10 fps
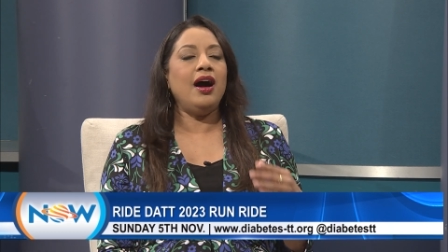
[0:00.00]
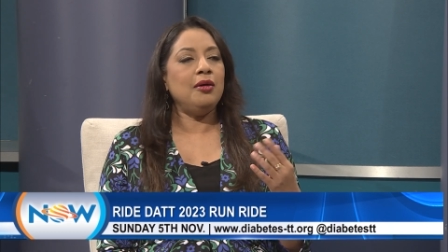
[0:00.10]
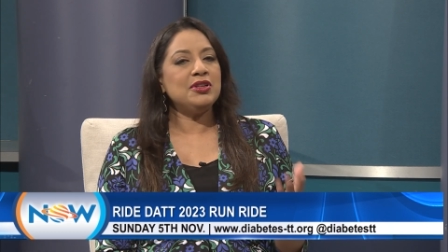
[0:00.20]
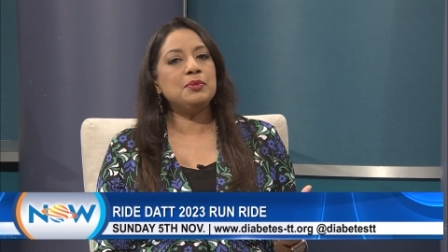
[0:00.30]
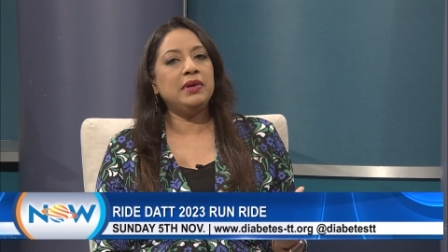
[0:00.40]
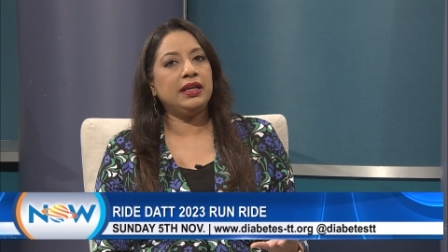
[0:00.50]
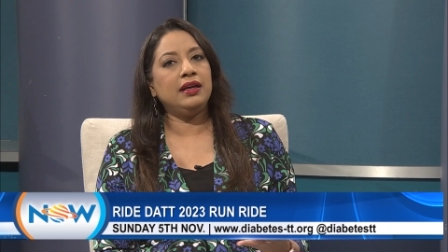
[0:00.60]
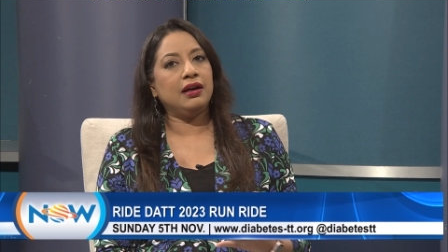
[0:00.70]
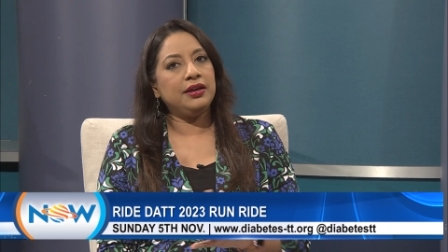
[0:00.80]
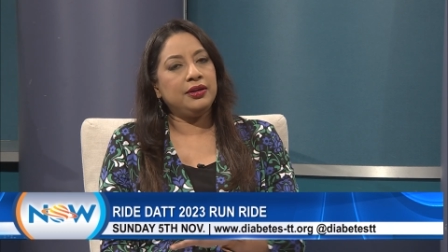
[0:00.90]
now, how much
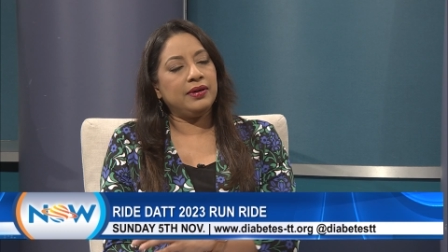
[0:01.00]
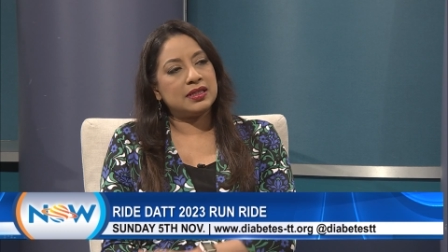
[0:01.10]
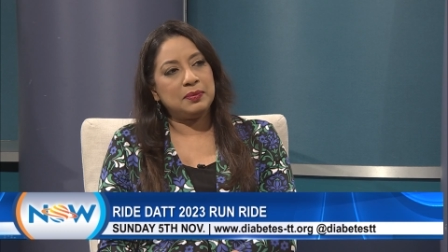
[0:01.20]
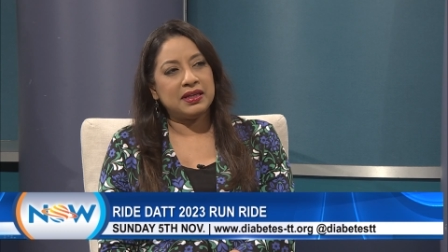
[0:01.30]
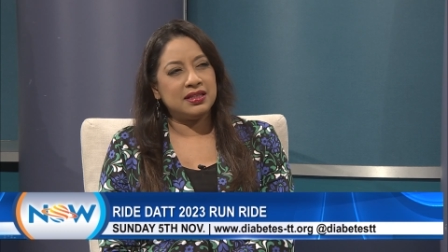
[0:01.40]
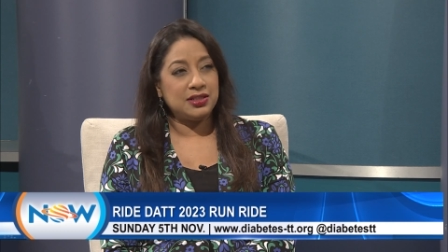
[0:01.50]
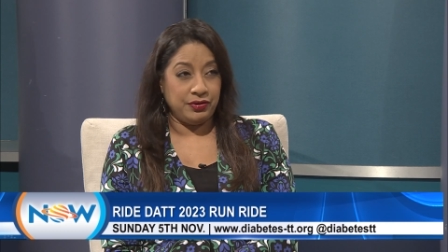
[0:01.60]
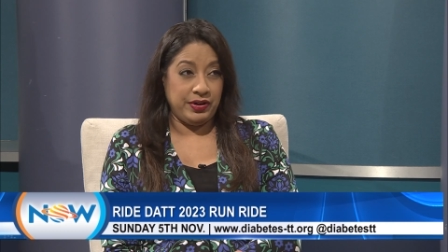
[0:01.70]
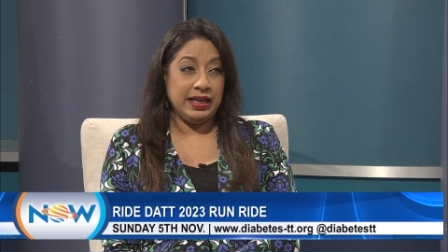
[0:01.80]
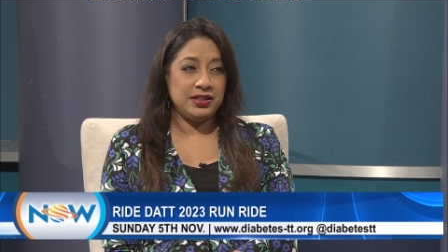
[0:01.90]
money are you expecting
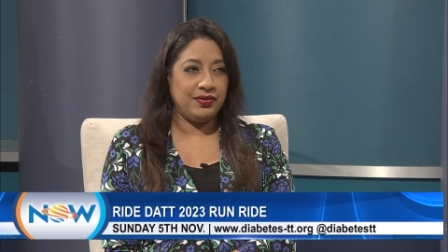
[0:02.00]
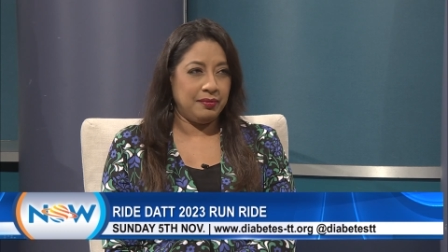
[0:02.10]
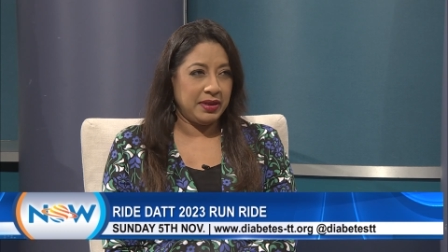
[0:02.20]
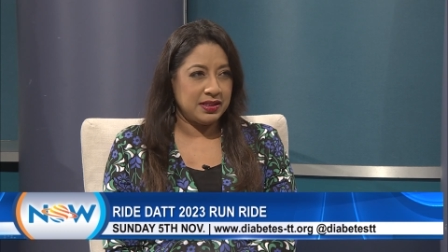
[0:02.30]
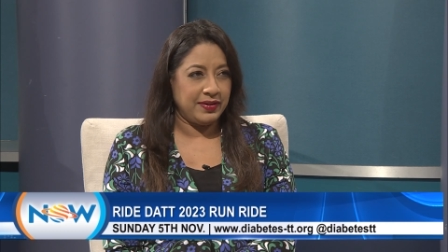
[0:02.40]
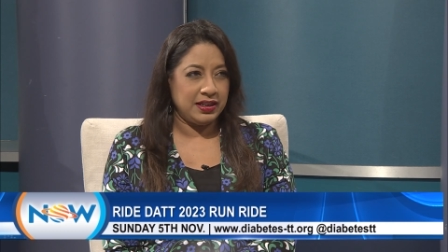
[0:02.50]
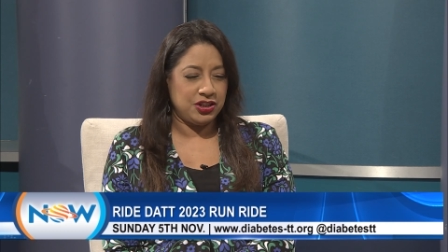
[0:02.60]
to raise from this